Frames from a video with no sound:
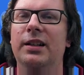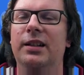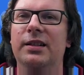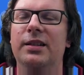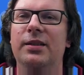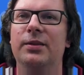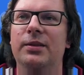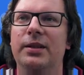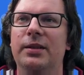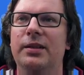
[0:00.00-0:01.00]
and it's not
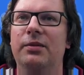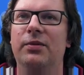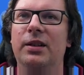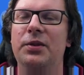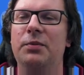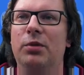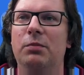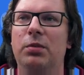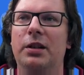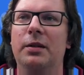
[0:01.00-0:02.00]
really refreshed
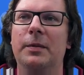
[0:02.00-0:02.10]
properly.